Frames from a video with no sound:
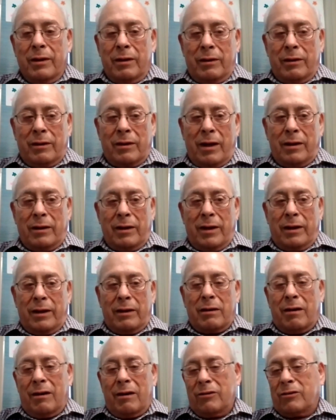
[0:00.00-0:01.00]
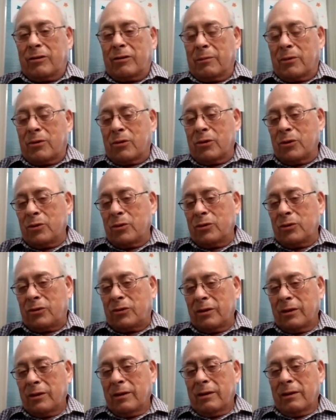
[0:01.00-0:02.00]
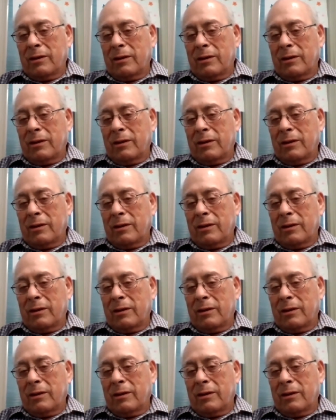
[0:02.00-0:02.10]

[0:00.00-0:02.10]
They're kind of like custom crews.